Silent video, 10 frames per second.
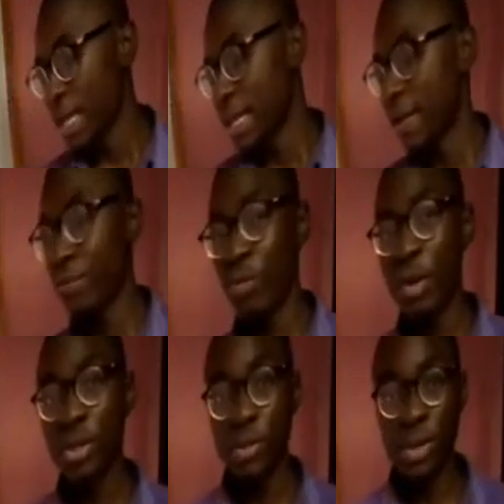Then when
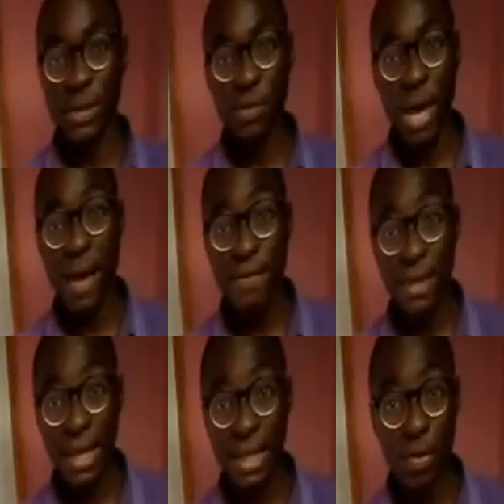we subtract for every data,